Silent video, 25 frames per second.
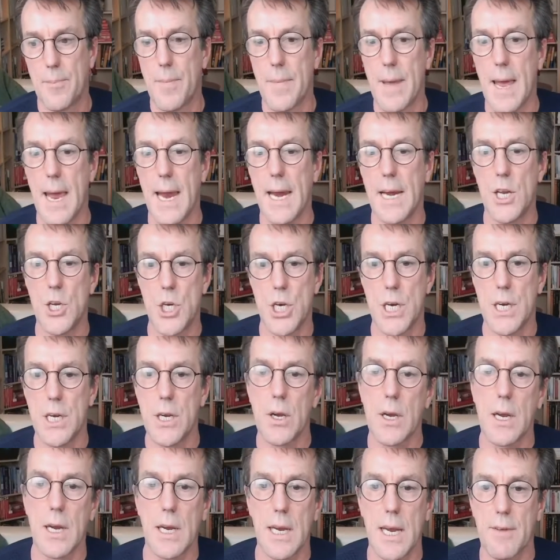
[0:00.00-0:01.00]
energy
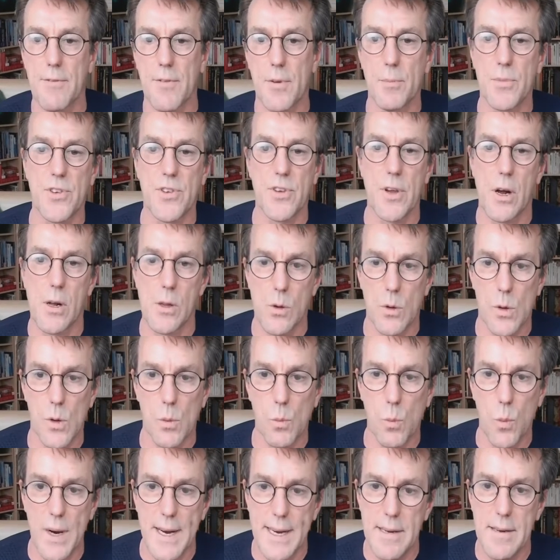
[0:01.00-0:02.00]
you can get from solar
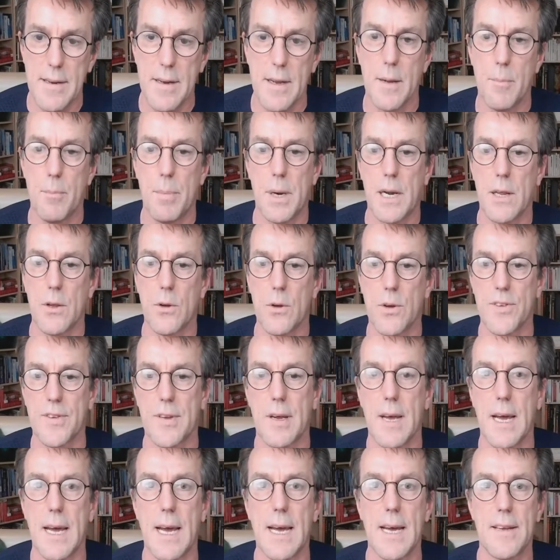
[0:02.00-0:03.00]
and wind, but it also
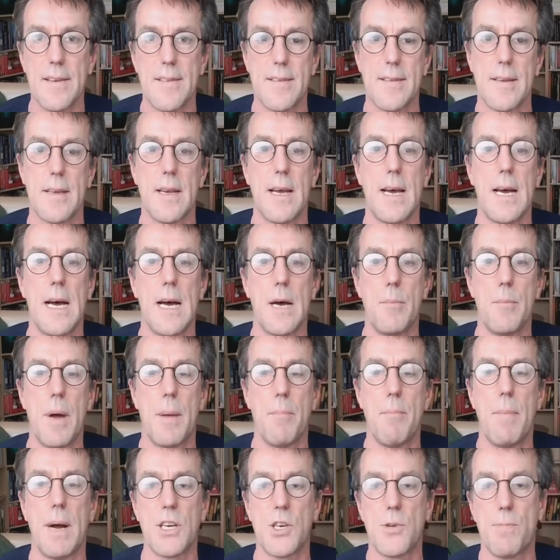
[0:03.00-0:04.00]
has
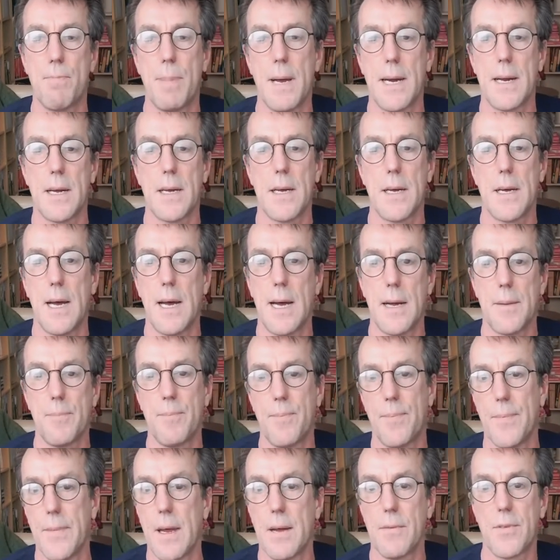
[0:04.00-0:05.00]
much better
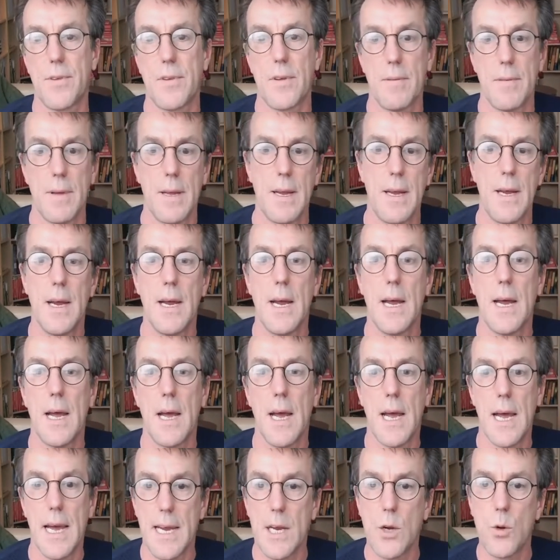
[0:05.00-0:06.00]

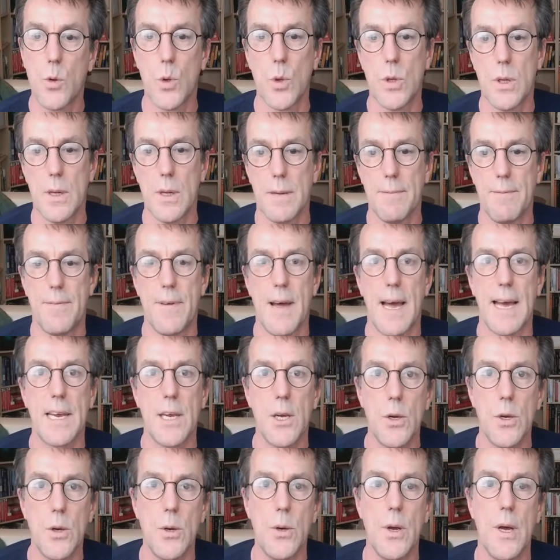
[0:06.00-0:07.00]
equal
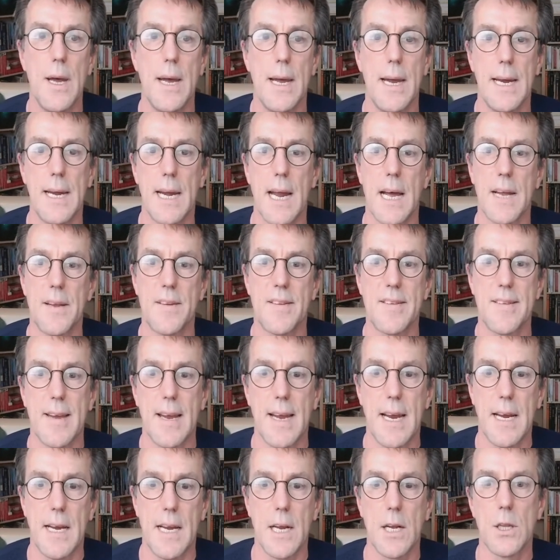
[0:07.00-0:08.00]
value in
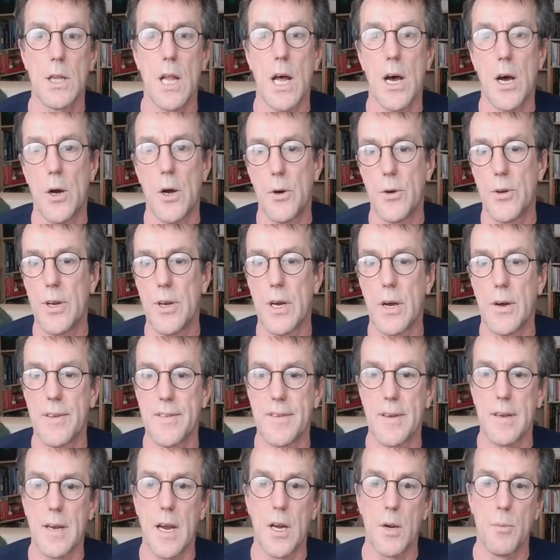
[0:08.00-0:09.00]
understanding load. Is
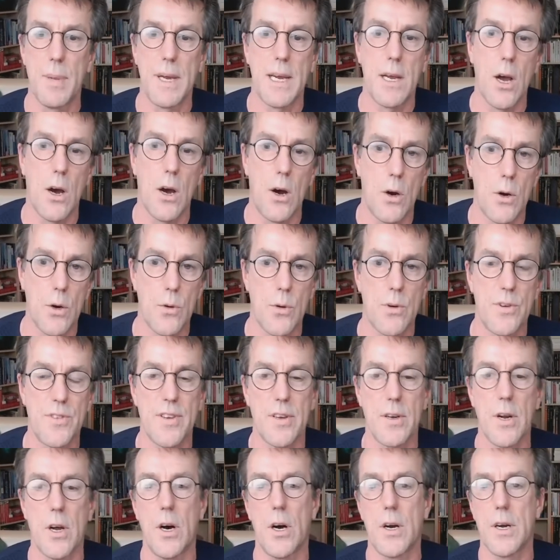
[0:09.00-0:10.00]
it going to be cold or is
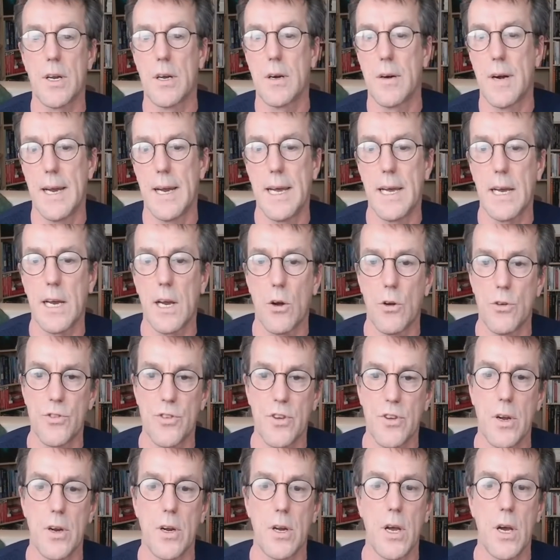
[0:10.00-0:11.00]
it hotter? Aircon's
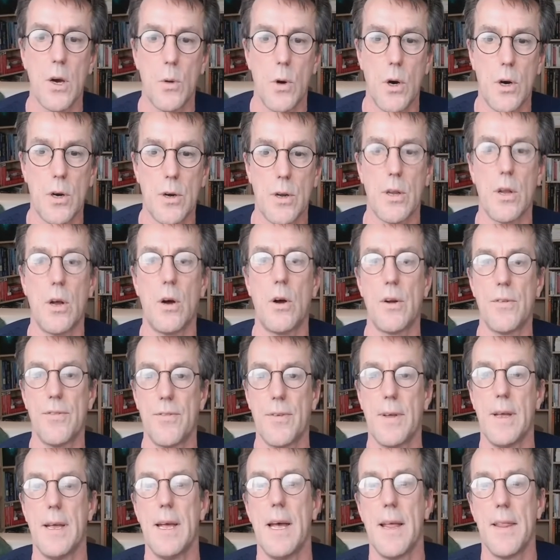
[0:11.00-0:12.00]
going to go on and off.
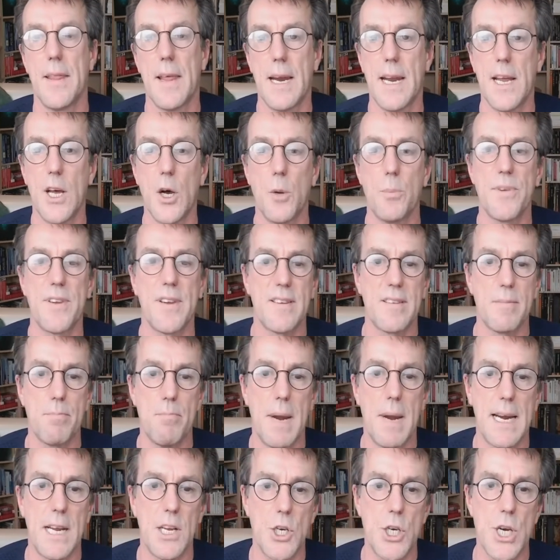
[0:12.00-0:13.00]
That helps us
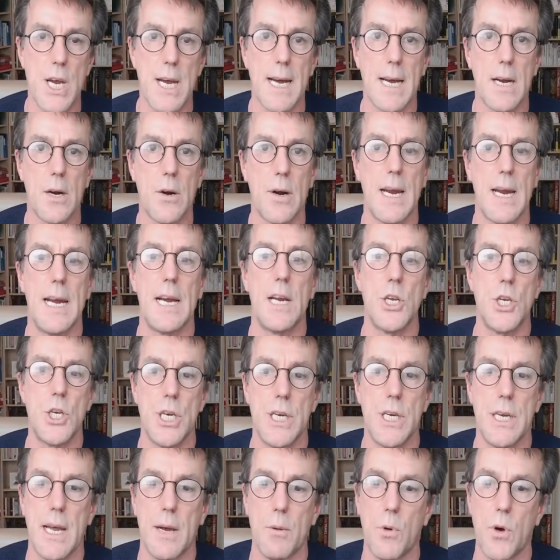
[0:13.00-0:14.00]
manage our
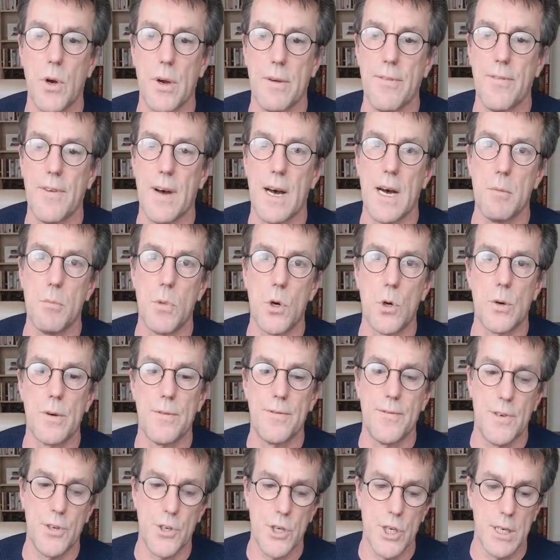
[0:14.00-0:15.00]
energy network far more
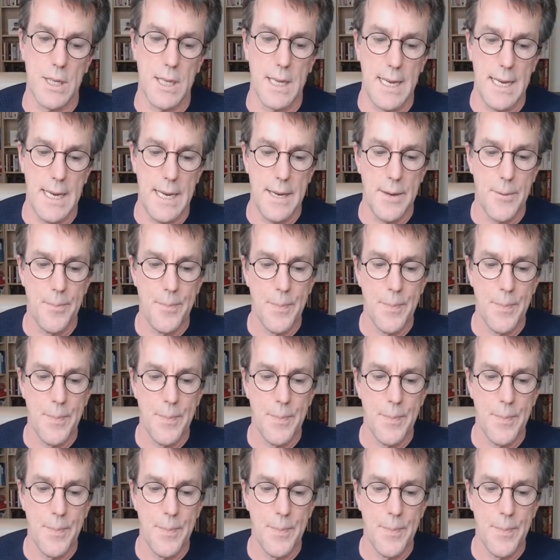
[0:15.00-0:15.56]
efficiently.